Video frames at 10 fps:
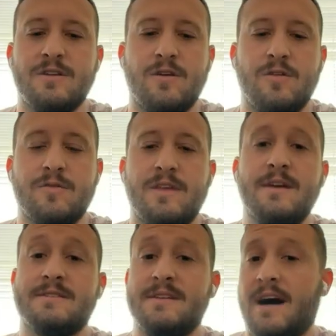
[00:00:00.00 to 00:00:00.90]
so
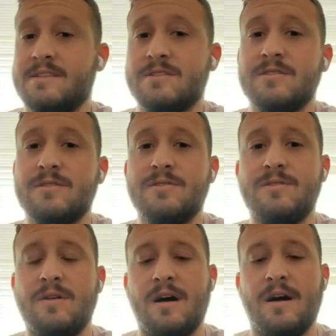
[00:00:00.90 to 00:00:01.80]
things not to
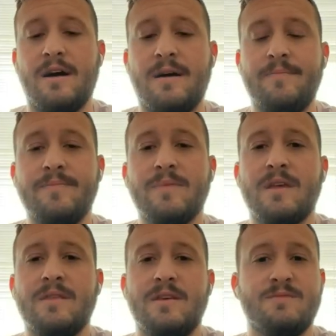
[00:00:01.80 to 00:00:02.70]
do.
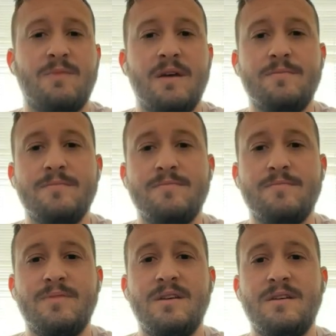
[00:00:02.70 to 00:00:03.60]
This might
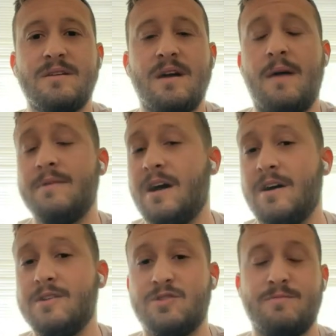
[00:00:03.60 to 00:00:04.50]
be common
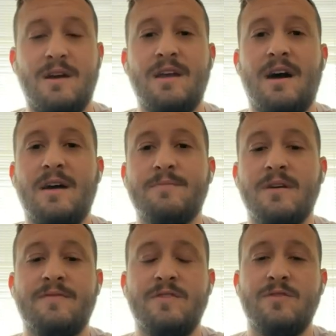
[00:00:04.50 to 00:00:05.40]
knowledge or it might not,
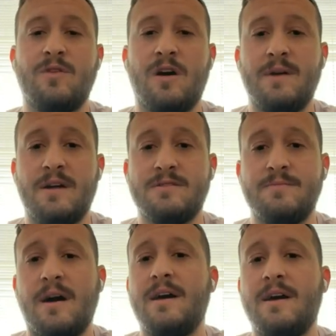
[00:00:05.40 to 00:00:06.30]
but if you are about to
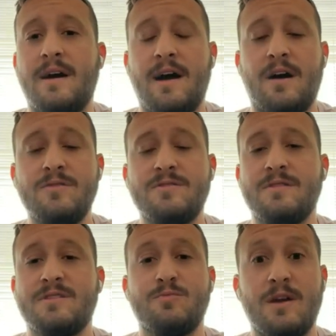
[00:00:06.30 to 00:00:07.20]
buy a house,
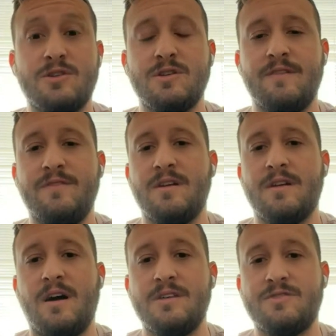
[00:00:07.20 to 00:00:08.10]
especially if you're
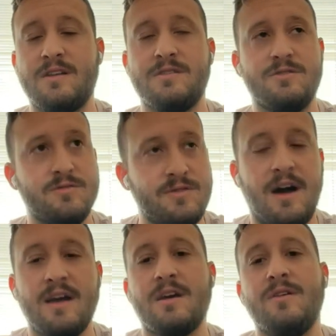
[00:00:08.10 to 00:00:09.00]
in contract, do
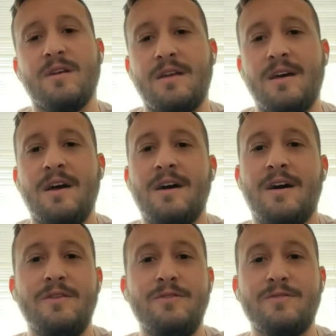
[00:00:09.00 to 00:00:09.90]
not go get
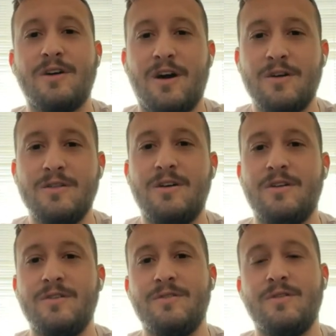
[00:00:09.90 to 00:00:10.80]
a new car
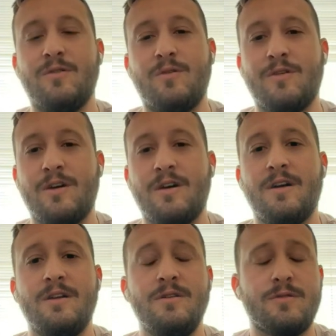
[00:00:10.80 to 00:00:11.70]
loan
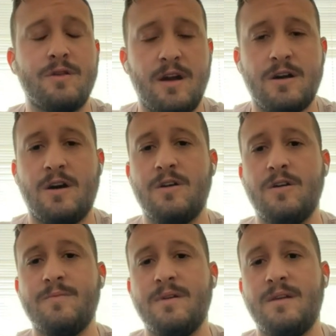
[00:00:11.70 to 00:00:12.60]
or a new credit card
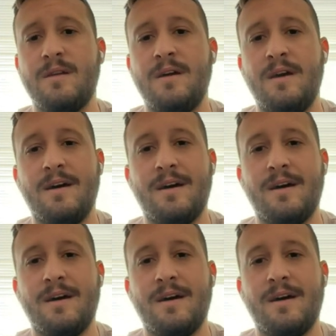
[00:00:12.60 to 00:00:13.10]
opened.